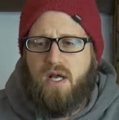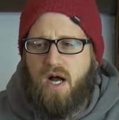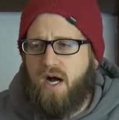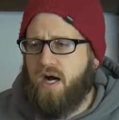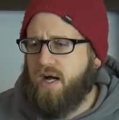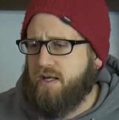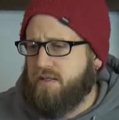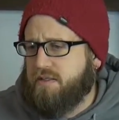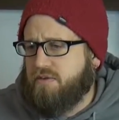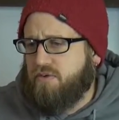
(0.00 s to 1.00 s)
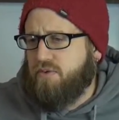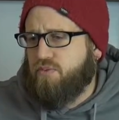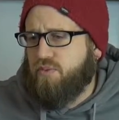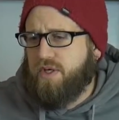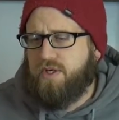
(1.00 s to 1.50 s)

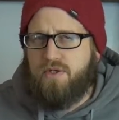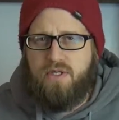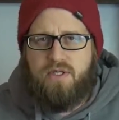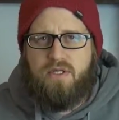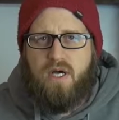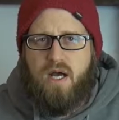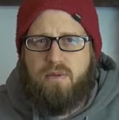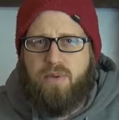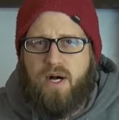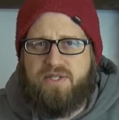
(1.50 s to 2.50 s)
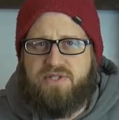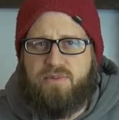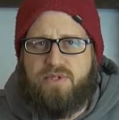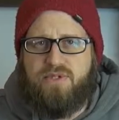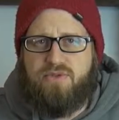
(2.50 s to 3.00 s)
What could I
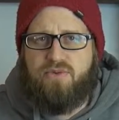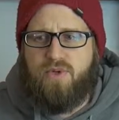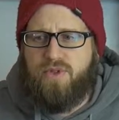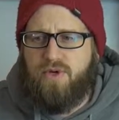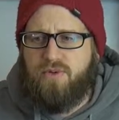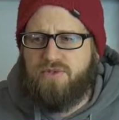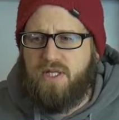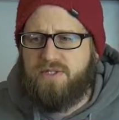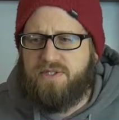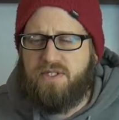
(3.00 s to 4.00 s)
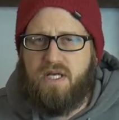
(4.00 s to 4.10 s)
possibly do with those lenses?